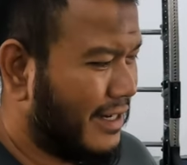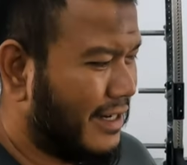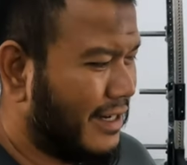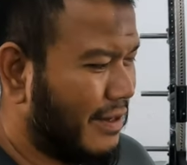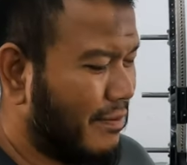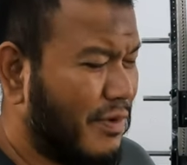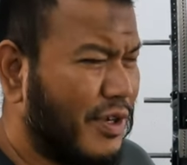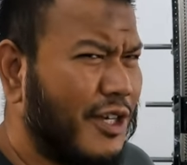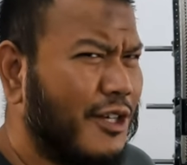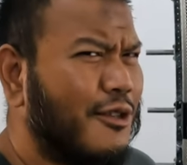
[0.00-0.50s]

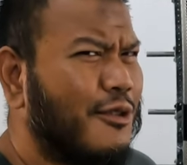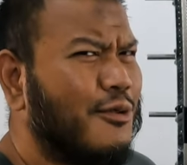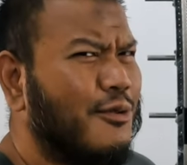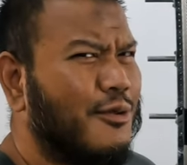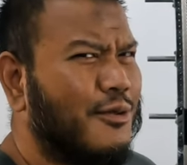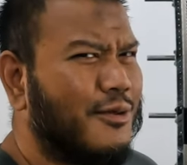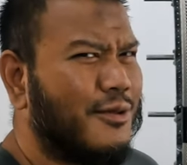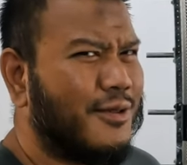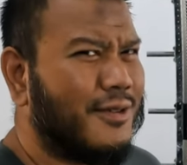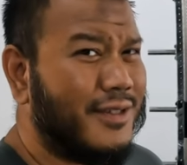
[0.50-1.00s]
I'm here
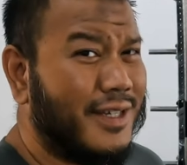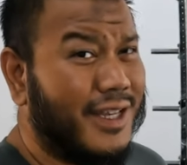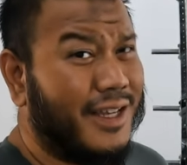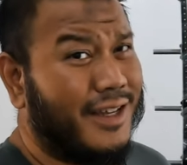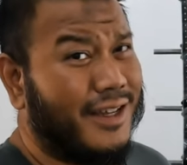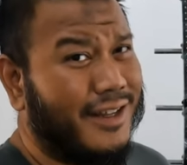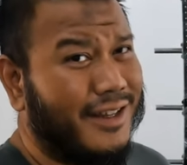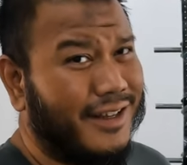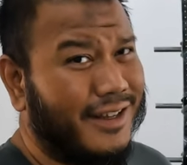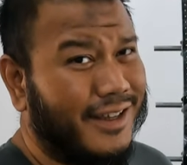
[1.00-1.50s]
to
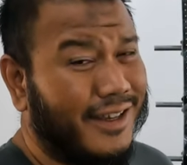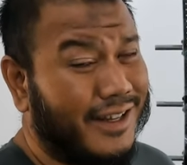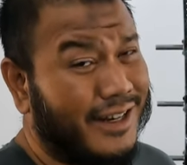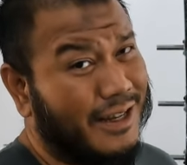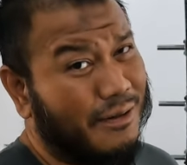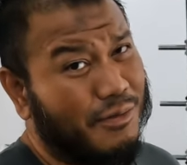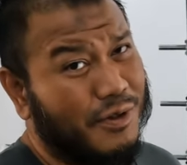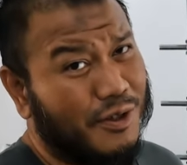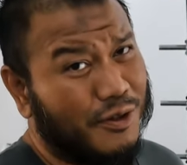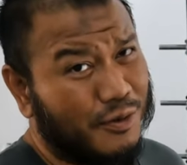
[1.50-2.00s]
say and
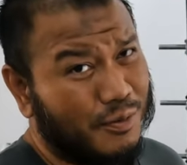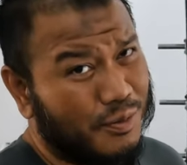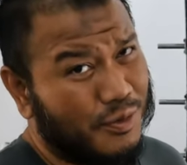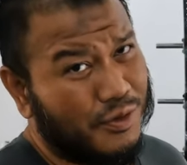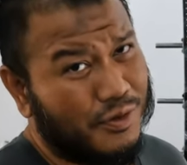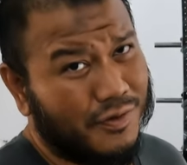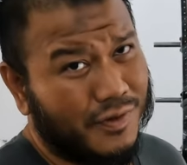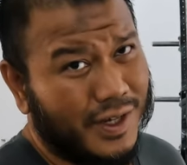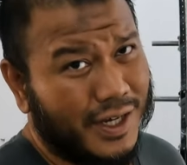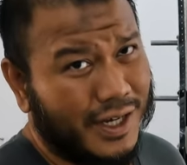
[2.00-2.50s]
I'm here to
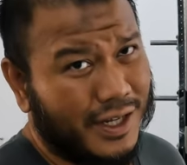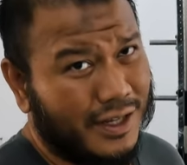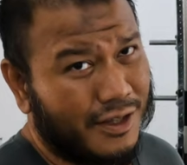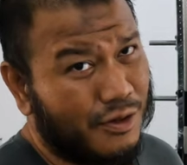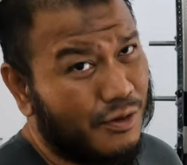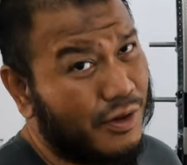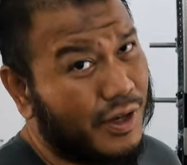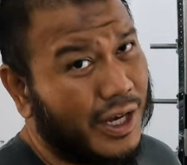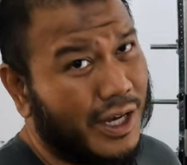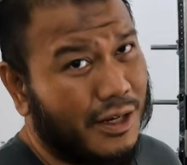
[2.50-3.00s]
prove that
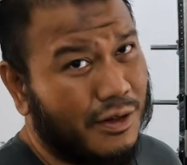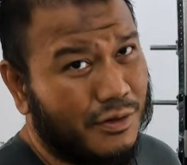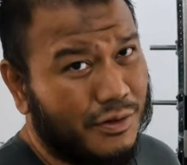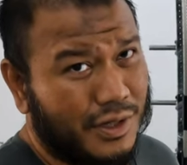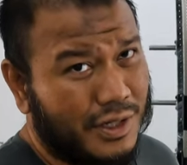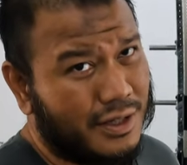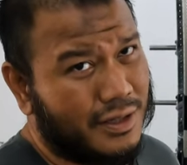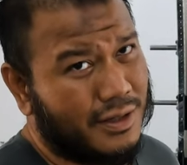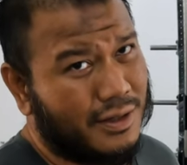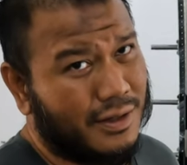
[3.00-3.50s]
you can do
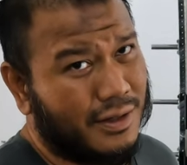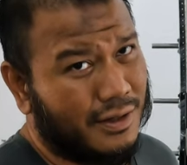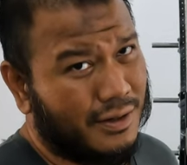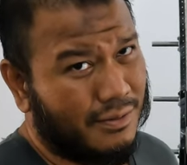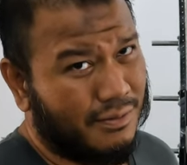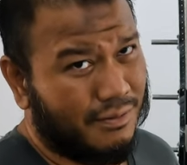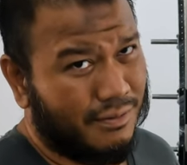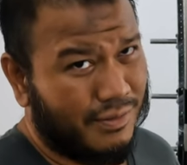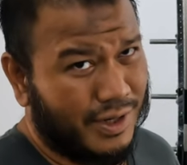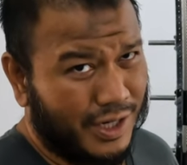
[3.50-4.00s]
this
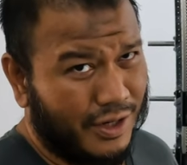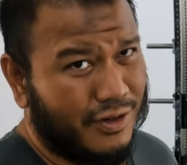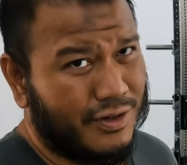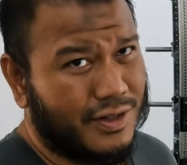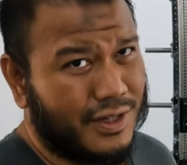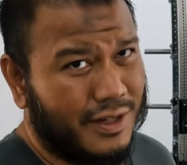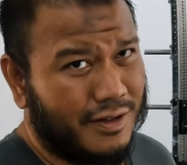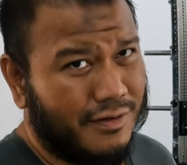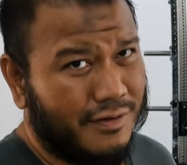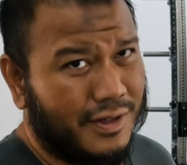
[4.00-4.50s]
by
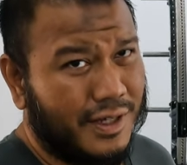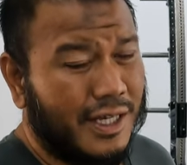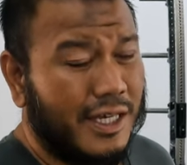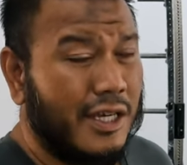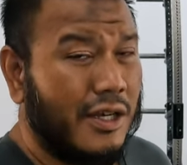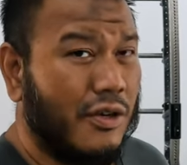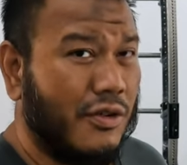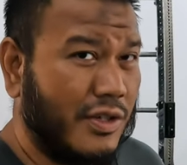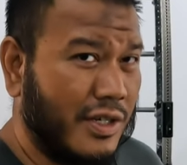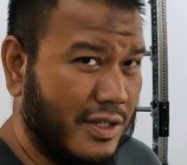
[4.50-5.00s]
yourself.
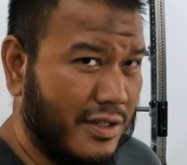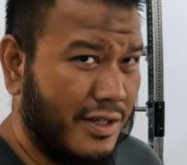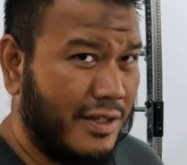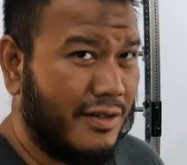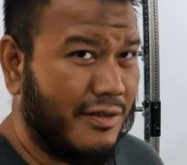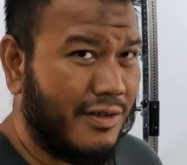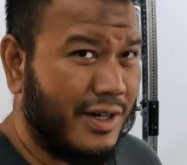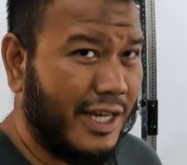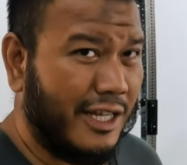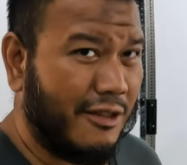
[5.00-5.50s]
You just need
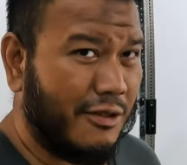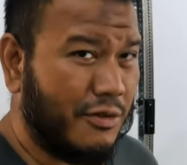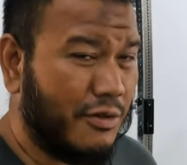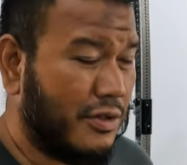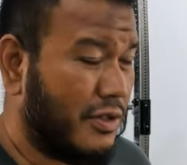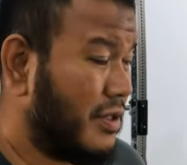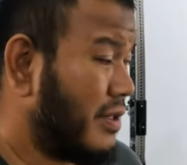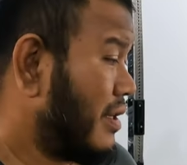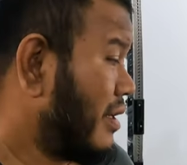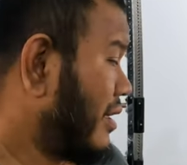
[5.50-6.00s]
the right
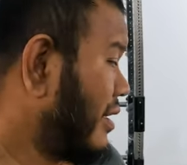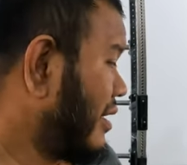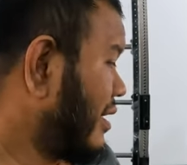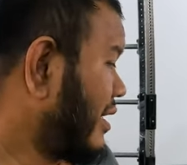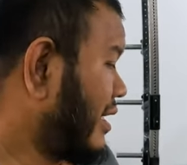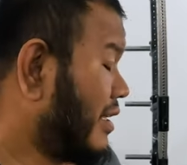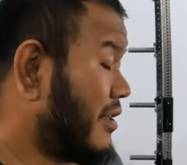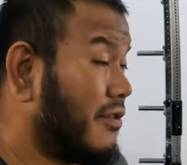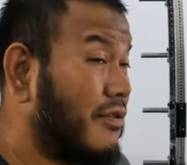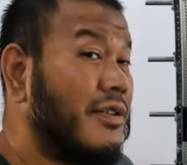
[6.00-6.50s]
tools.
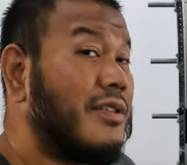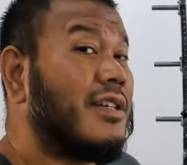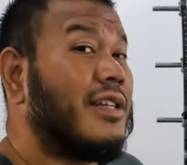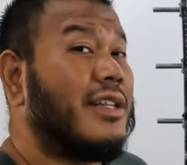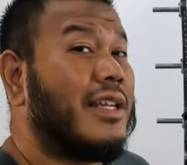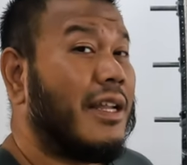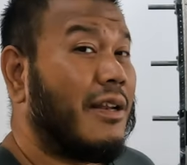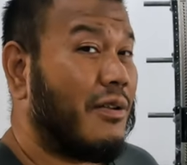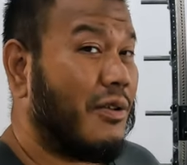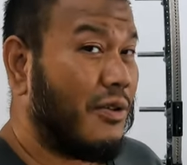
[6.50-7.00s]
Uh, the reason
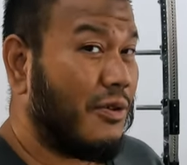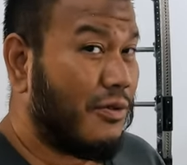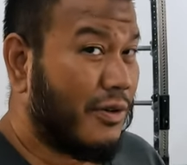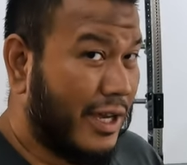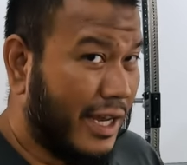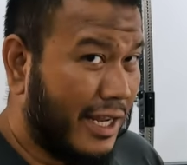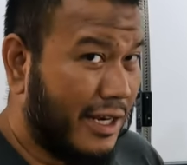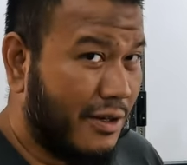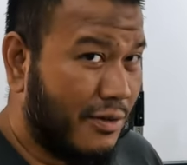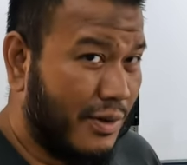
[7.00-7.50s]
that you
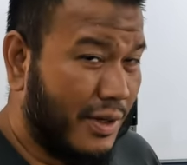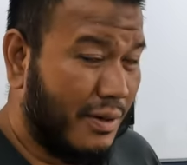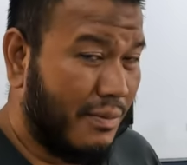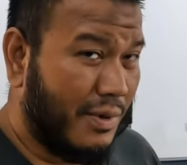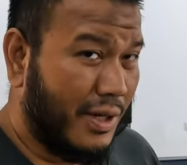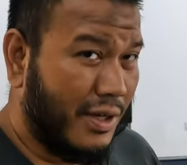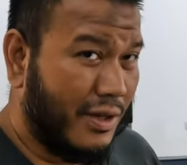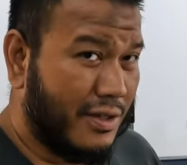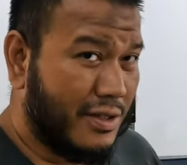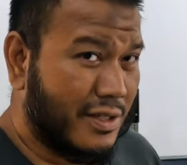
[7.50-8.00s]
can do it
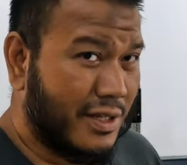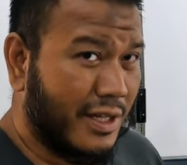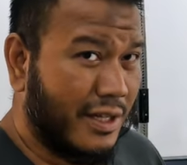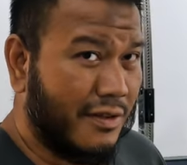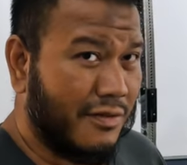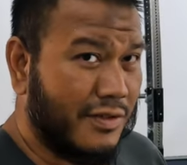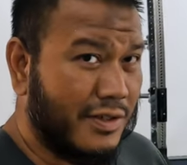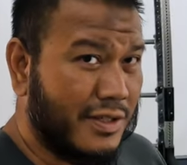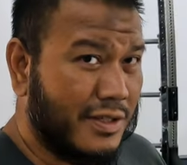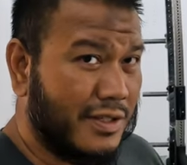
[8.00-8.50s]
by
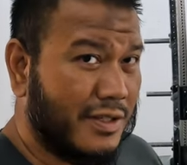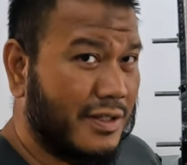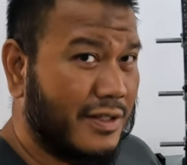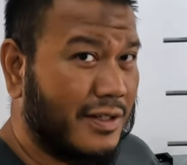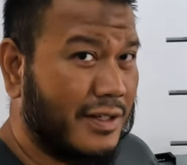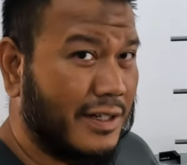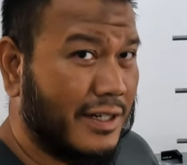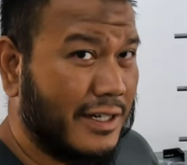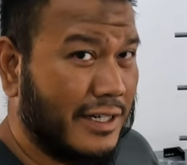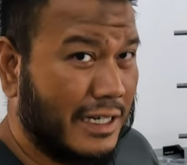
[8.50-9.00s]
yourself is
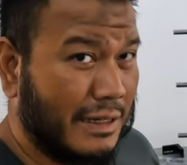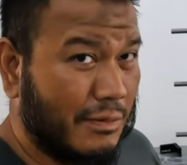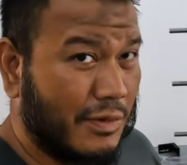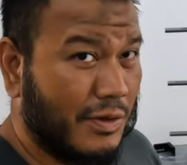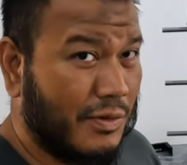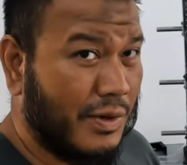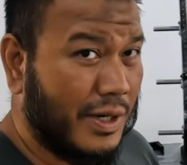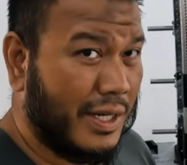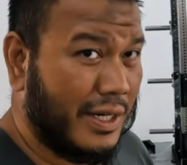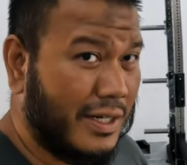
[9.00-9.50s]
uh, number
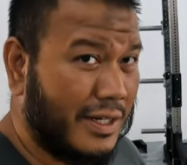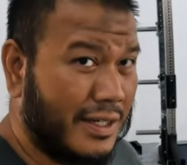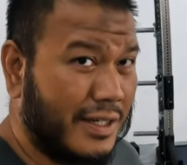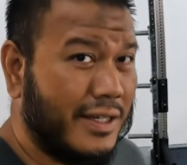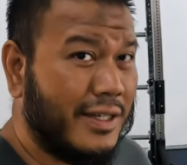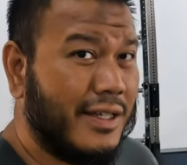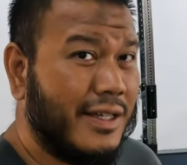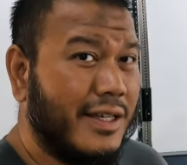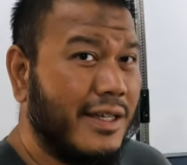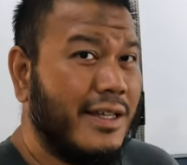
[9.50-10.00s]
one,
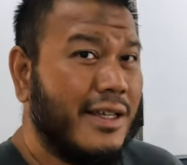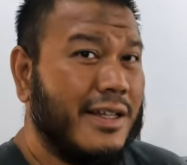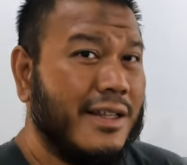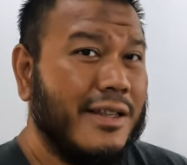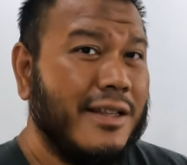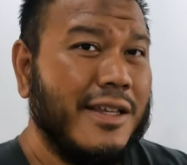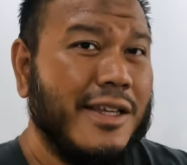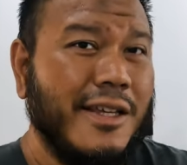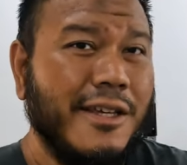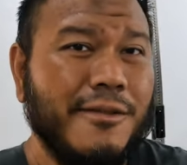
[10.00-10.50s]

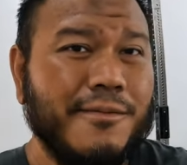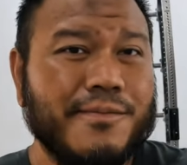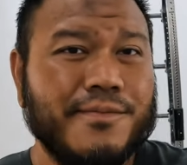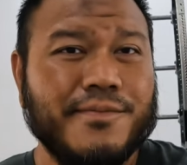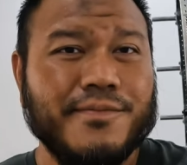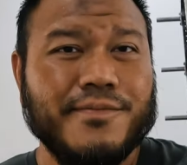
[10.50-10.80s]
the